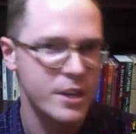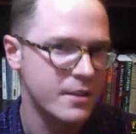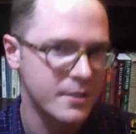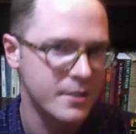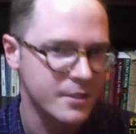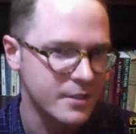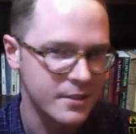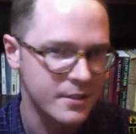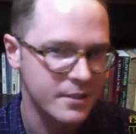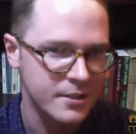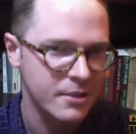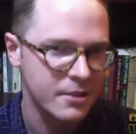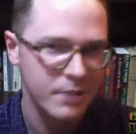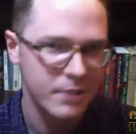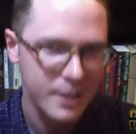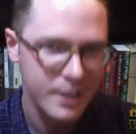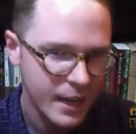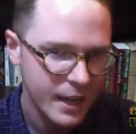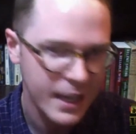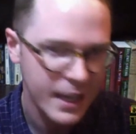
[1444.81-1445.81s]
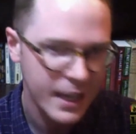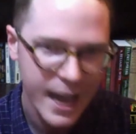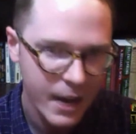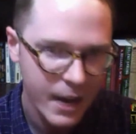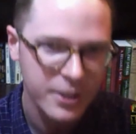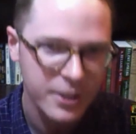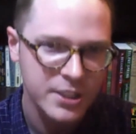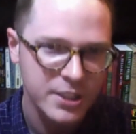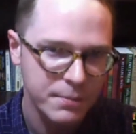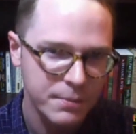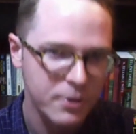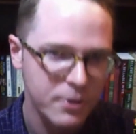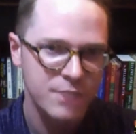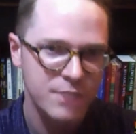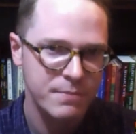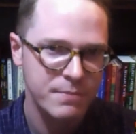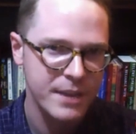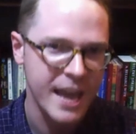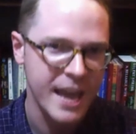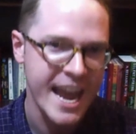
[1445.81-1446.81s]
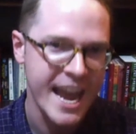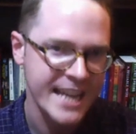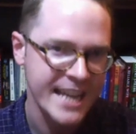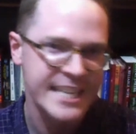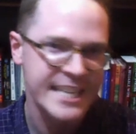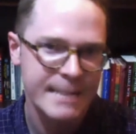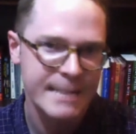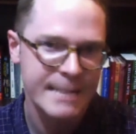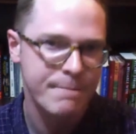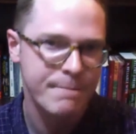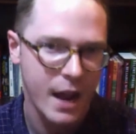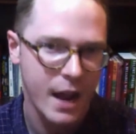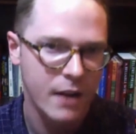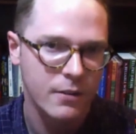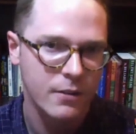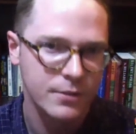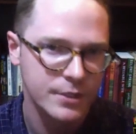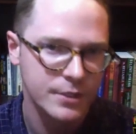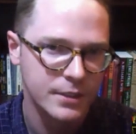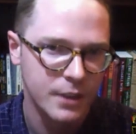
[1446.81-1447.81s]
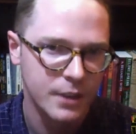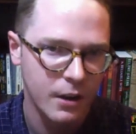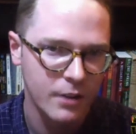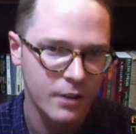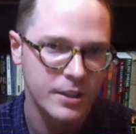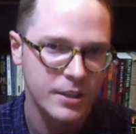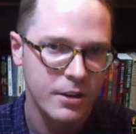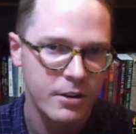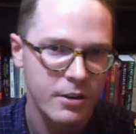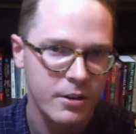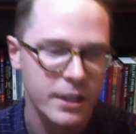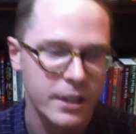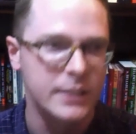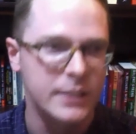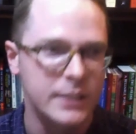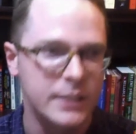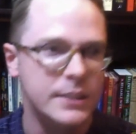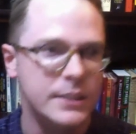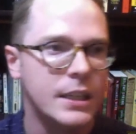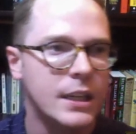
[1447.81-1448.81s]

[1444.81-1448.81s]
This is totally not allowed. It's supposed to be 18 pounds and causing hernias."